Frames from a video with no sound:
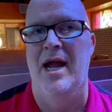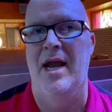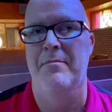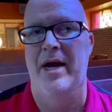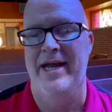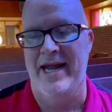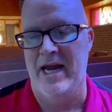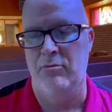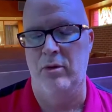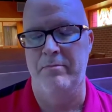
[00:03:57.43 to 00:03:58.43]
and my
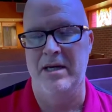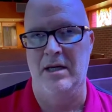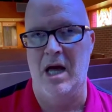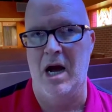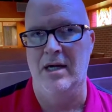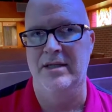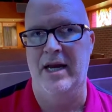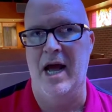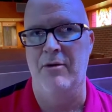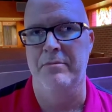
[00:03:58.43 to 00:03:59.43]
head would be locked,
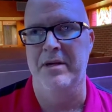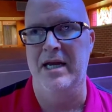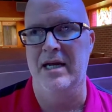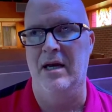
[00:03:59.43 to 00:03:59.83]
and I would be